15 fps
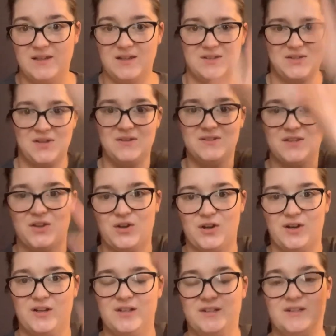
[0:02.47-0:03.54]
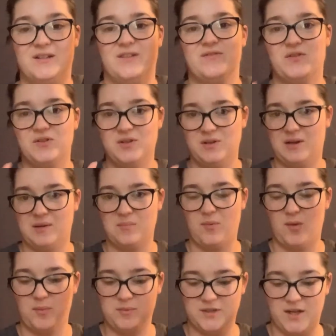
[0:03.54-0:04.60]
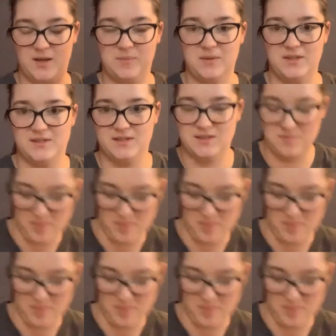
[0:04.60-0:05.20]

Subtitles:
excuse the curtain, I've got you like propped up, this is the